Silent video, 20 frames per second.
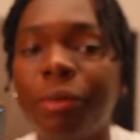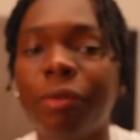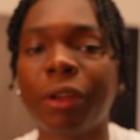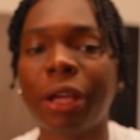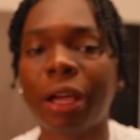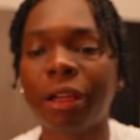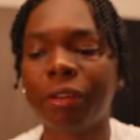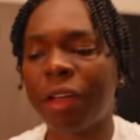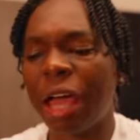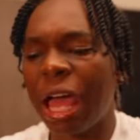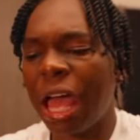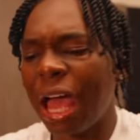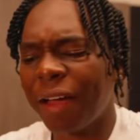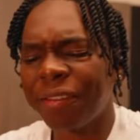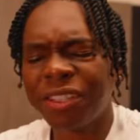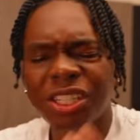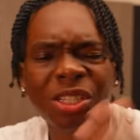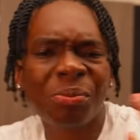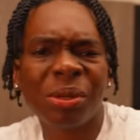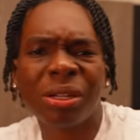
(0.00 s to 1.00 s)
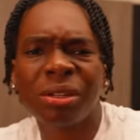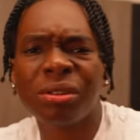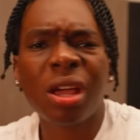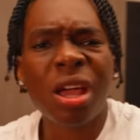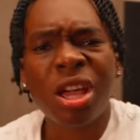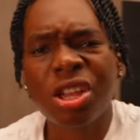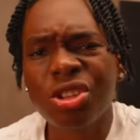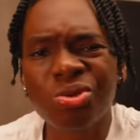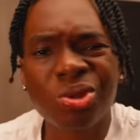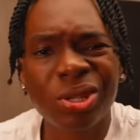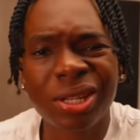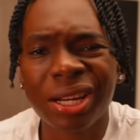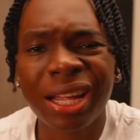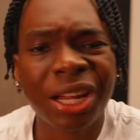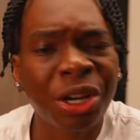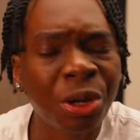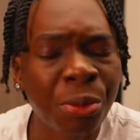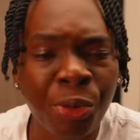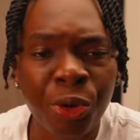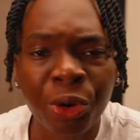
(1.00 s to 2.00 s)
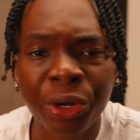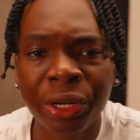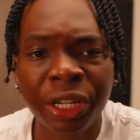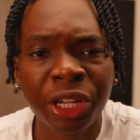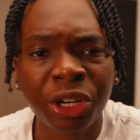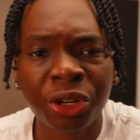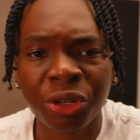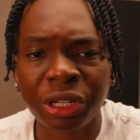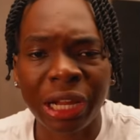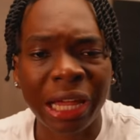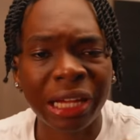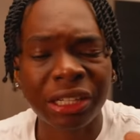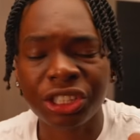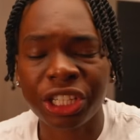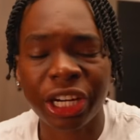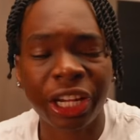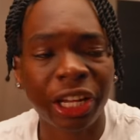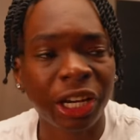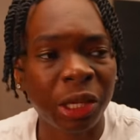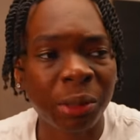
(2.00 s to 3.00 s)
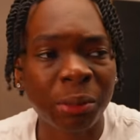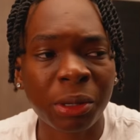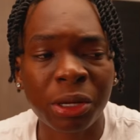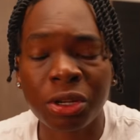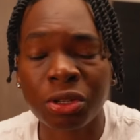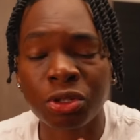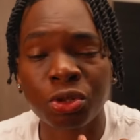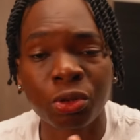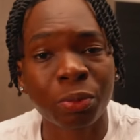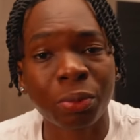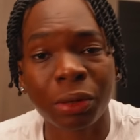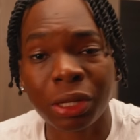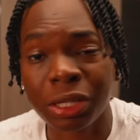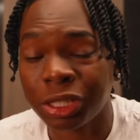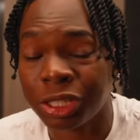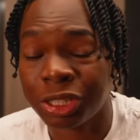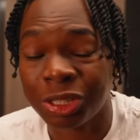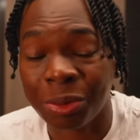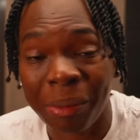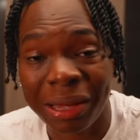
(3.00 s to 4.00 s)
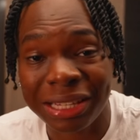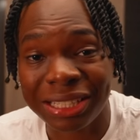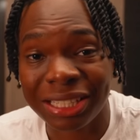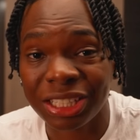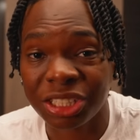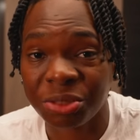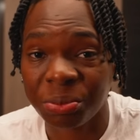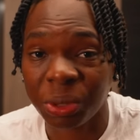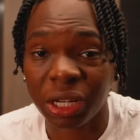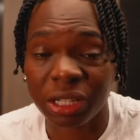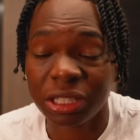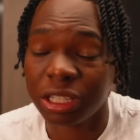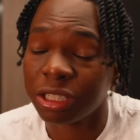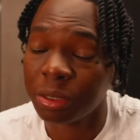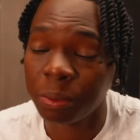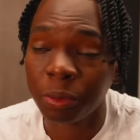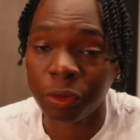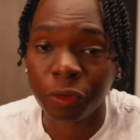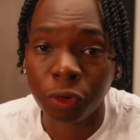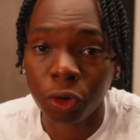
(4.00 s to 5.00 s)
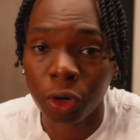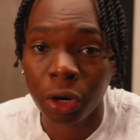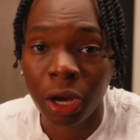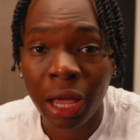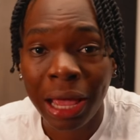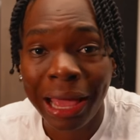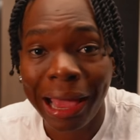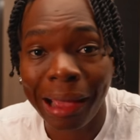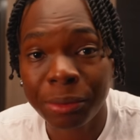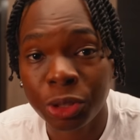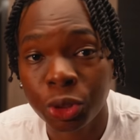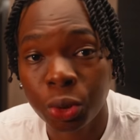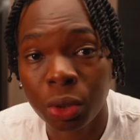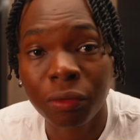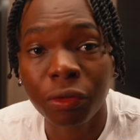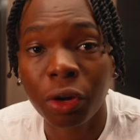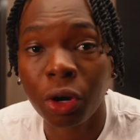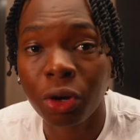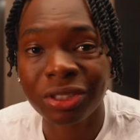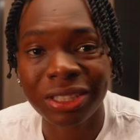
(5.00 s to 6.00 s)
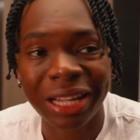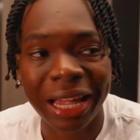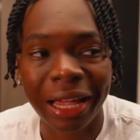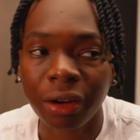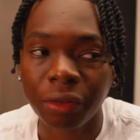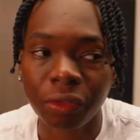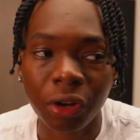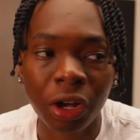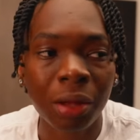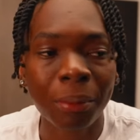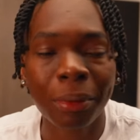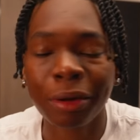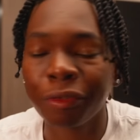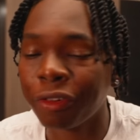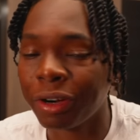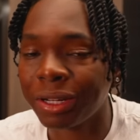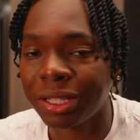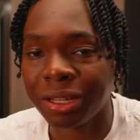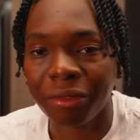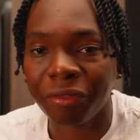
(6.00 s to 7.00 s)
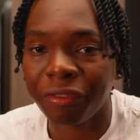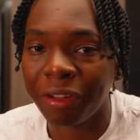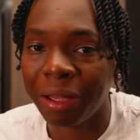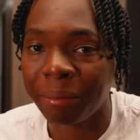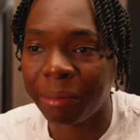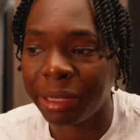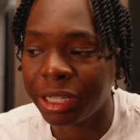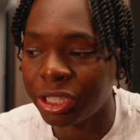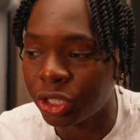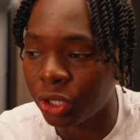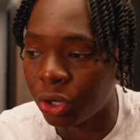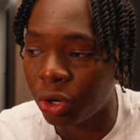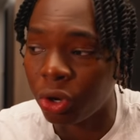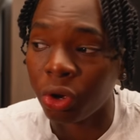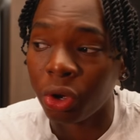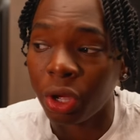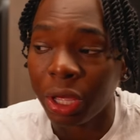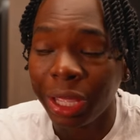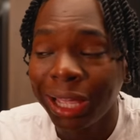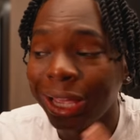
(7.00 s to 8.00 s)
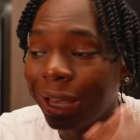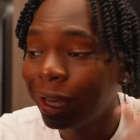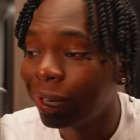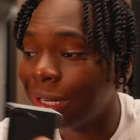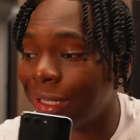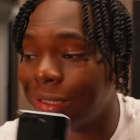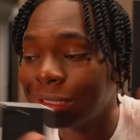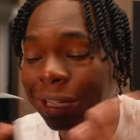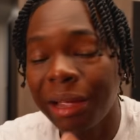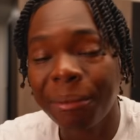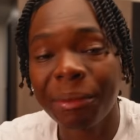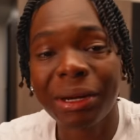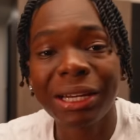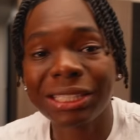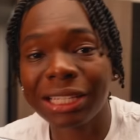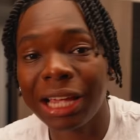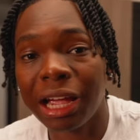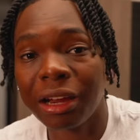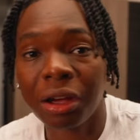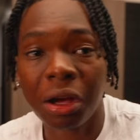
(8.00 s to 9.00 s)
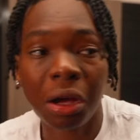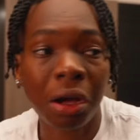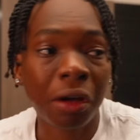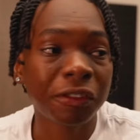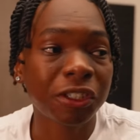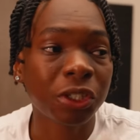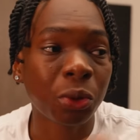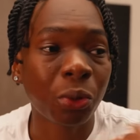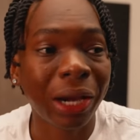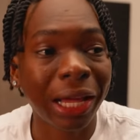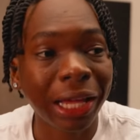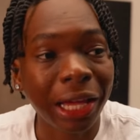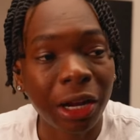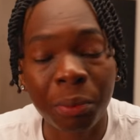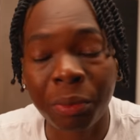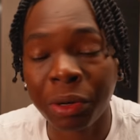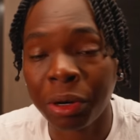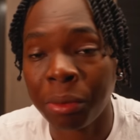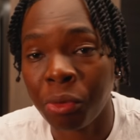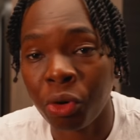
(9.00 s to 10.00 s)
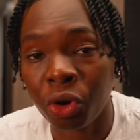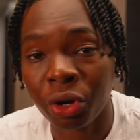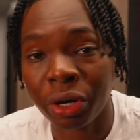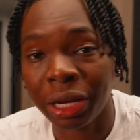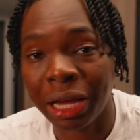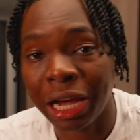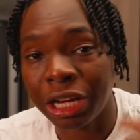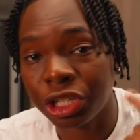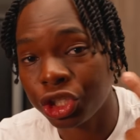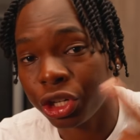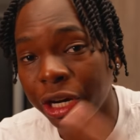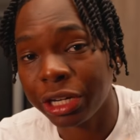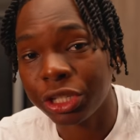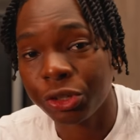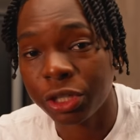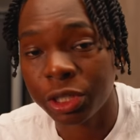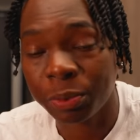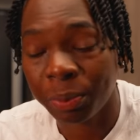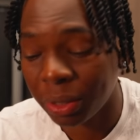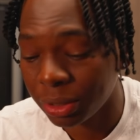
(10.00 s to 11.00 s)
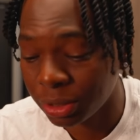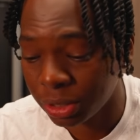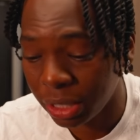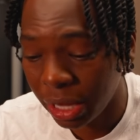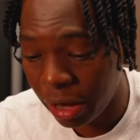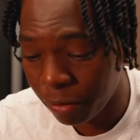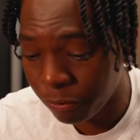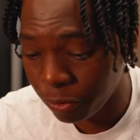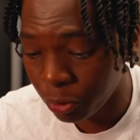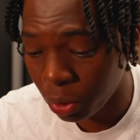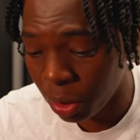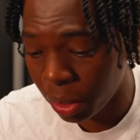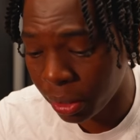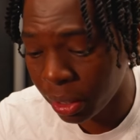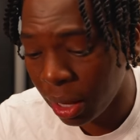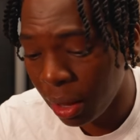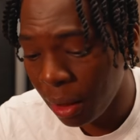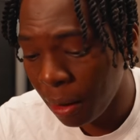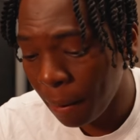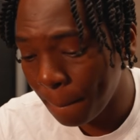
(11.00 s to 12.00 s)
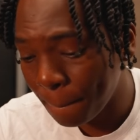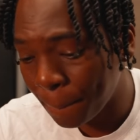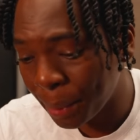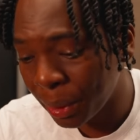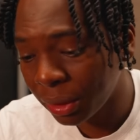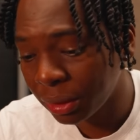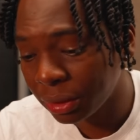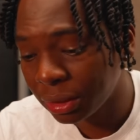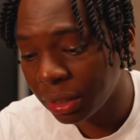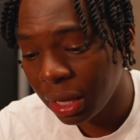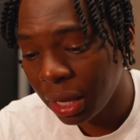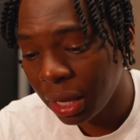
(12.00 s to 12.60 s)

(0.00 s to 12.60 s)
5. I've just been using it in the morning, you know, like checking emails, responding to messages because as I said before, I'm 12 hours ahead of all my friends and family. So the timing is kind of off. So when I get up in the morning, I try to respond to everyone, but